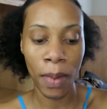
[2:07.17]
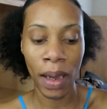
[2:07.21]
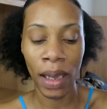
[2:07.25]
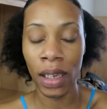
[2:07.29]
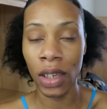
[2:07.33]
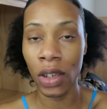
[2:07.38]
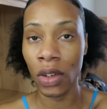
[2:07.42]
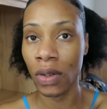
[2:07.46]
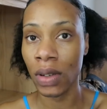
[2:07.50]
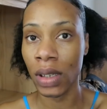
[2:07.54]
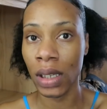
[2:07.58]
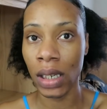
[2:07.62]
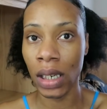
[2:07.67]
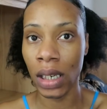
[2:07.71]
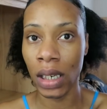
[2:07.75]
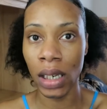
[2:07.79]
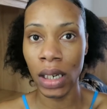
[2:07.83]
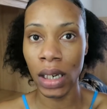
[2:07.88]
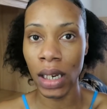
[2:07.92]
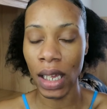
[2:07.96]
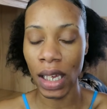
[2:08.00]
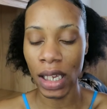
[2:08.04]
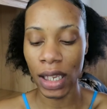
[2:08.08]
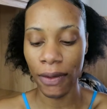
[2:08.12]
might use it in
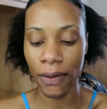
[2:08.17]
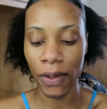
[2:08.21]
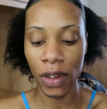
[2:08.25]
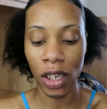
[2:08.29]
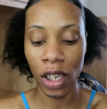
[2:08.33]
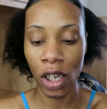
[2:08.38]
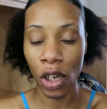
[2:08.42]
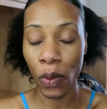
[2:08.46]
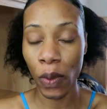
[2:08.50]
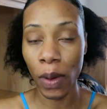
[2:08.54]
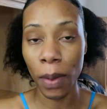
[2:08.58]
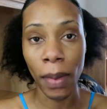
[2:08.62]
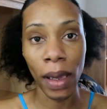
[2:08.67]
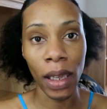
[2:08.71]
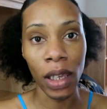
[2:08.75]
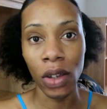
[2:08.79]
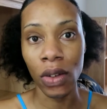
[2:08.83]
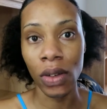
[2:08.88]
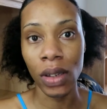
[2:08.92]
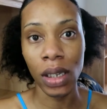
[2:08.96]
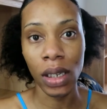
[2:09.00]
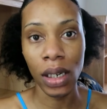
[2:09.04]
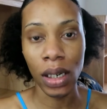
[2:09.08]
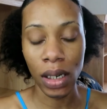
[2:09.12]
the next video we might
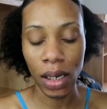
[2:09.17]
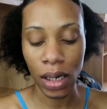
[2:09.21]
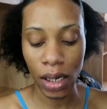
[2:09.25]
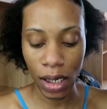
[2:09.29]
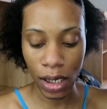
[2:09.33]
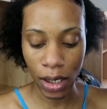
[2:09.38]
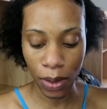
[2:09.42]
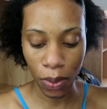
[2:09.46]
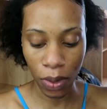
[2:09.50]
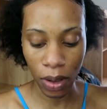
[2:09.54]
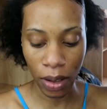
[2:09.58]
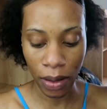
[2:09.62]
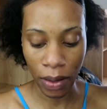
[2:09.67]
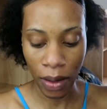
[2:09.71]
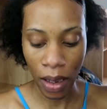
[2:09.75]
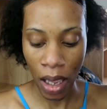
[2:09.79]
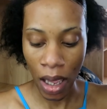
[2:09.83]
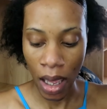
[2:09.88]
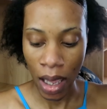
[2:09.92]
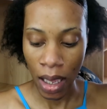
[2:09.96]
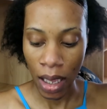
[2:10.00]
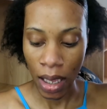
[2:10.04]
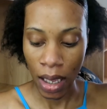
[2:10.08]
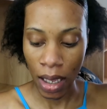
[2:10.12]
use it in this one
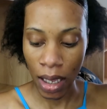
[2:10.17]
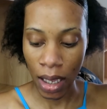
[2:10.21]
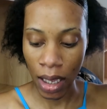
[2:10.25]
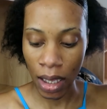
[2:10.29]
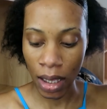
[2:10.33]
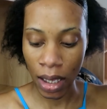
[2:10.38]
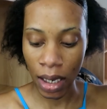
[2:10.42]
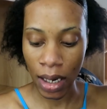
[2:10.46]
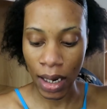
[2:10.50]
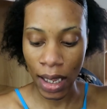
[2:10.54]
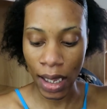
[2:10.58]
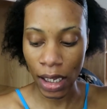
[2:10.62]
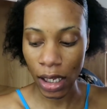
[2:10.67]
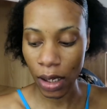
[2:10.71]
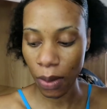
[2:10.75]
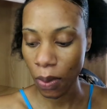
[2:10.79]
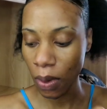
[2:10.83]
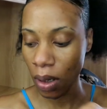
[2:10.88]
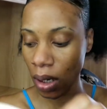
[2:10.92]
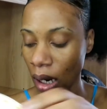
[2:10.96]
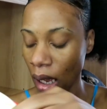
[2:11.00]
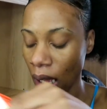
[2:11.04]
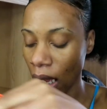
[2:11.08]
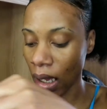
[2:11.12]
and the next
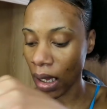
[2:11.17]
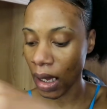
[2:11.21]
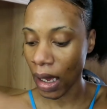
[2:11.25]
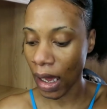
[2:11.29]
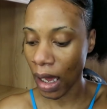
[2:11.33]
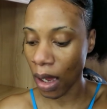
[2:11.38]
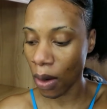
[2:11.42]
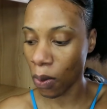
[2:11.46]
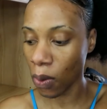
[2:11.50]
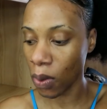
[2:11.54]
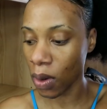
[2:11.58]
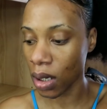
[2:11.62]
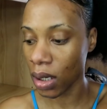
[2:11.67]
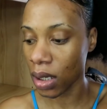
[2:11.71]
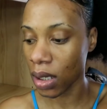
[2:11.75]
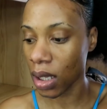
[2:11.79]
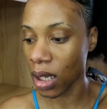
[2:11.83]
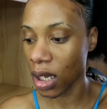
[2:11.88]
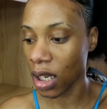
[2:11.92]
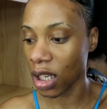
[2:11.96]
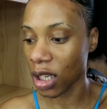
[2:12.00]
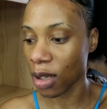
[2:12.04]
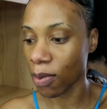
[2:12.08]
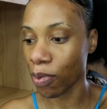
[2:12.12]
one I got was
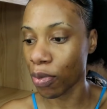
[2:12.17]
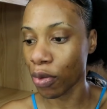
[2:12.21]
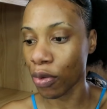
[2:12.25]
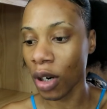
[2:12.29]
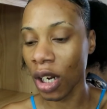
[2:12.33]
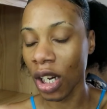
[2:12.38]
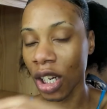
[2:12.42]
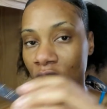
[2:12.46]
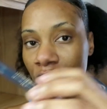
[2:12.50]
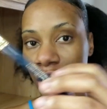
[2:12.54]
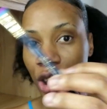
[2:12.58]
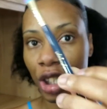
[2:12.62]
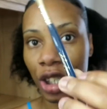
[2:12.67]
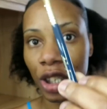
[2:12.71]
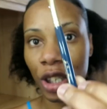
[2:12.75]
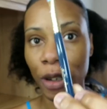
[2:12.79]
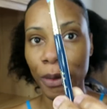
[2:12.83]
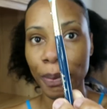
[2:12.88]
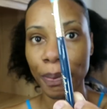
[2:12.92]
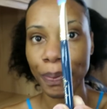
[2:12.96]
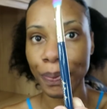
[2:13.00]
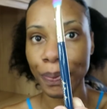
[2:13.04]
this brush